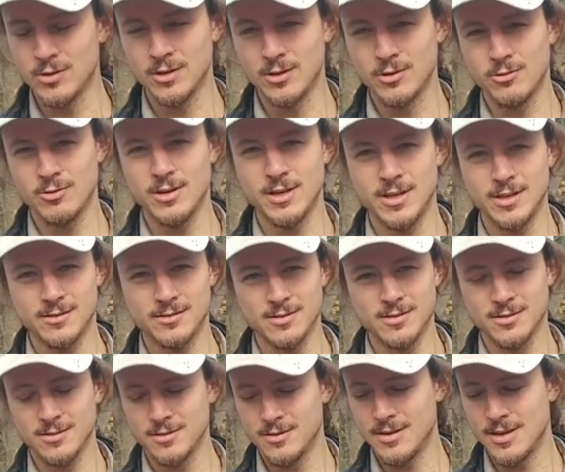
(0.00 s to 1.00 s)

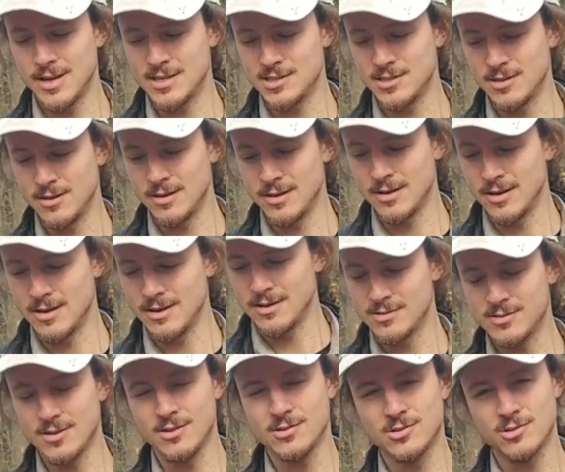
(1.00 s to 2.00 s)
ingredient as
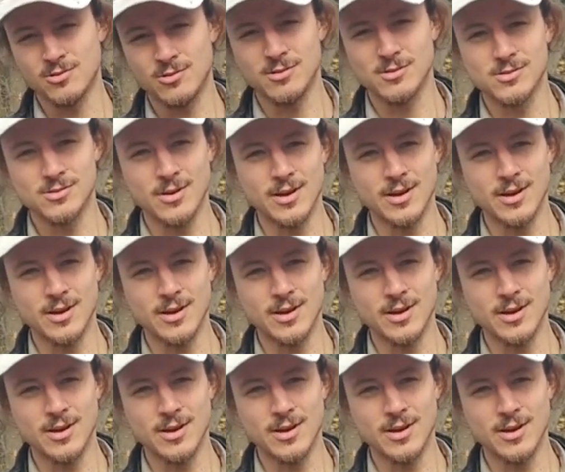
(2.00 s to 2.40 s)
a sunscreen.